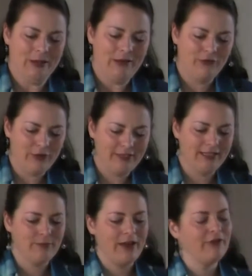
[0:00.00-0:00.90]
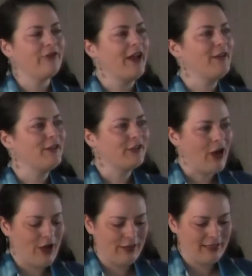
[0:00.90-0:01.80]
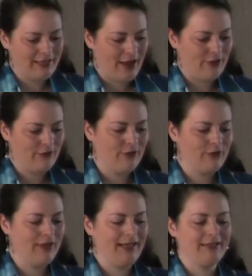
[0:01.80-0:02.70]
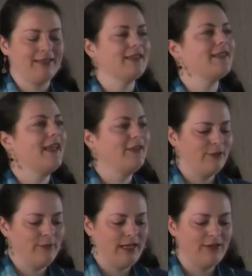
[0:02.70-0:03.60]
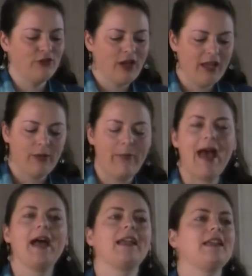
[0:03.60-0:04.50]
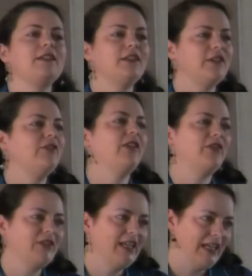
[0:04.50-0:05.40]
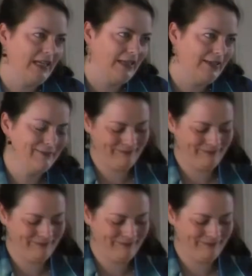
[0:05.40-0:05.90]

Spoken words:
Of course, as my friend and colleague down the road likes to say to me, check back in year 15.